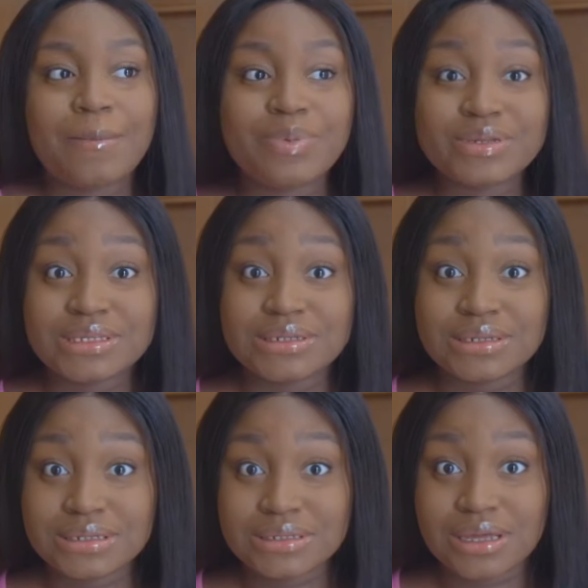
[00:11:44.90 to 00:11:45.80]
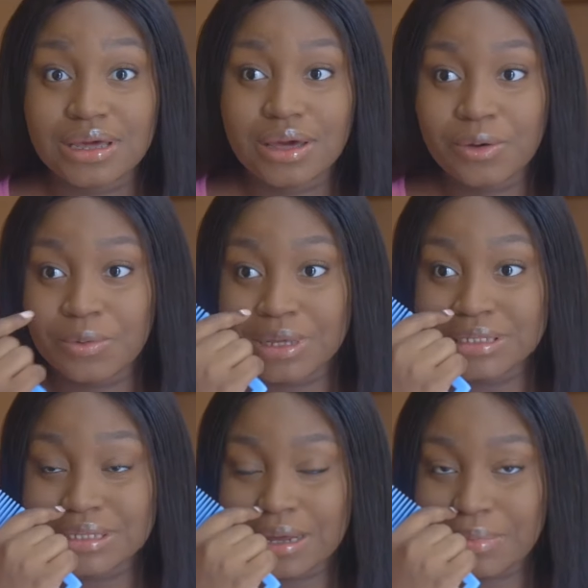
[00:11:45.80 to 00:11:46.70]
putting it
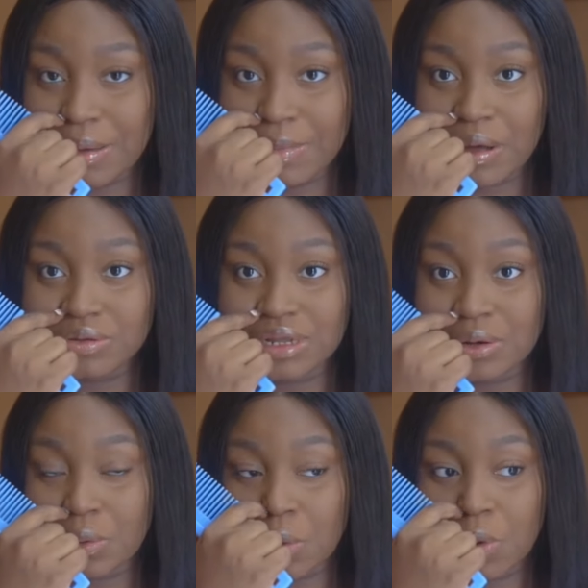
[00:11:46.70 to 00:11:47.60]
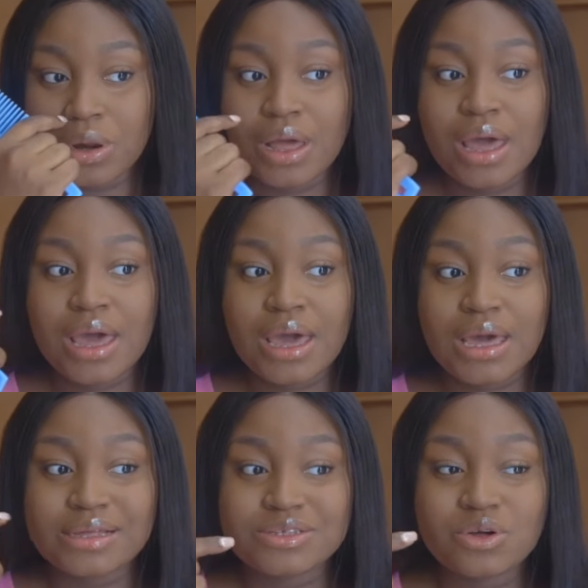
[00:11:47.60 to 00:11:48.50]
inside my mouth and all,
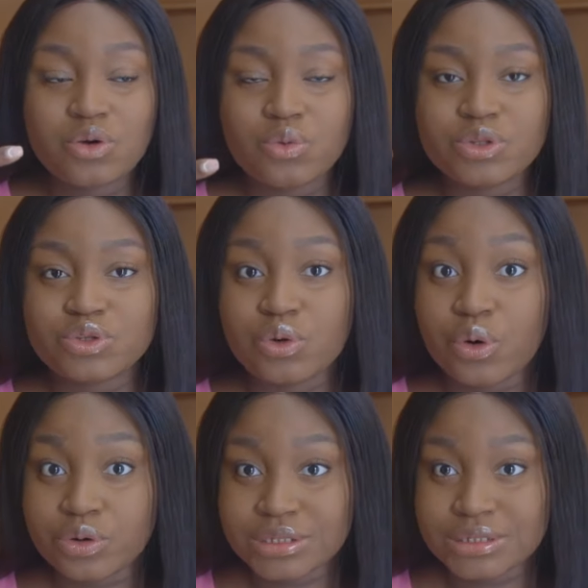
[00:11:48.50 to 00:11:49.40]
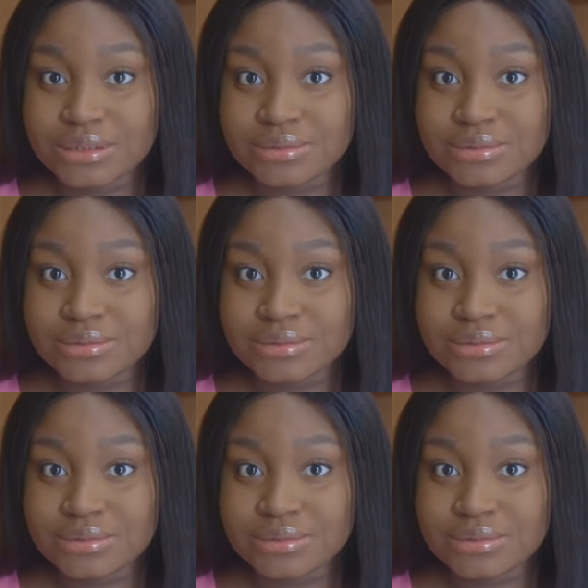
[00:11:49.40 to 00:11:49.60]
it's not going to hurt.